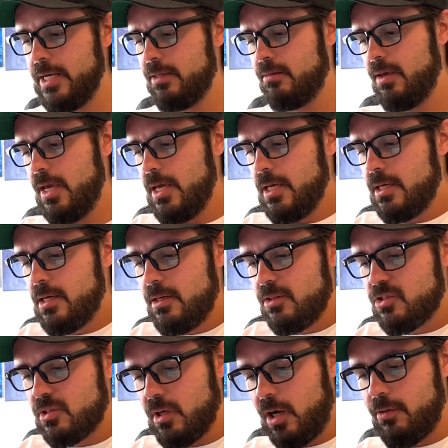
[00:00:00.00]
by taking
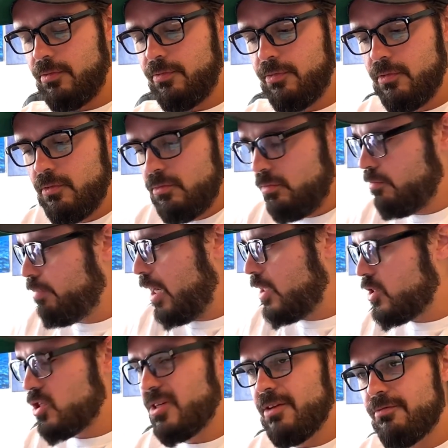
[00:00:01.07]
stuff,
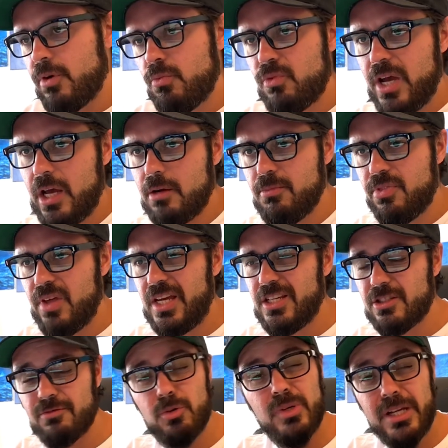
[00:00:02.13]
bunch of different random
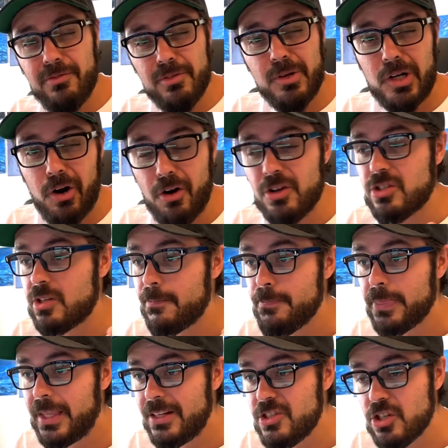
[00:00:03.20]
things from different cars,
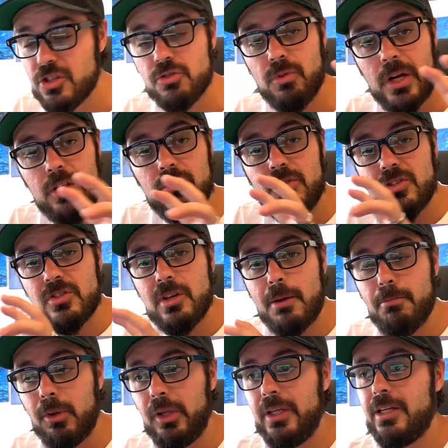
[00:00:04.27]
and just trying to
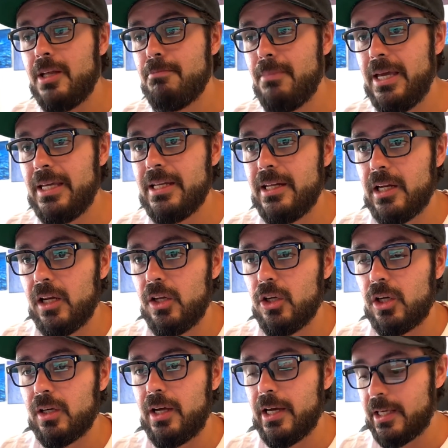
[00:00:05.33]
assemble it and making it look